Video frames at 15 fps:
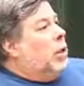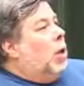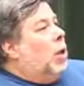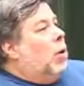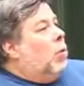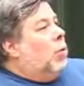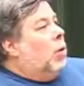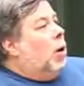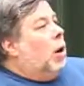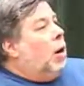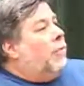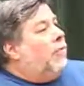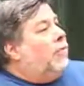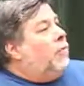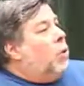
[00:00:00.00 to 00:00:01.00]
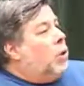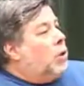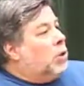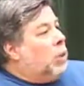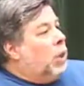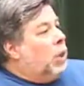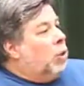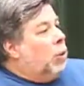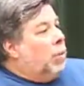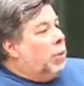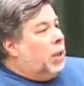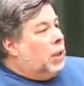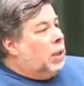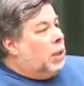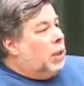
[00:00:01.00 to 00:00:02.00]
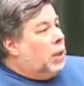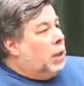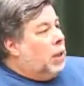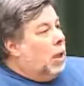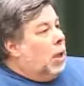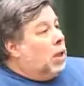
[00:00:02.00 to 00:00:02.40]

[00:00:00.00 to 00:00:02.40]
though, are forced into a PC.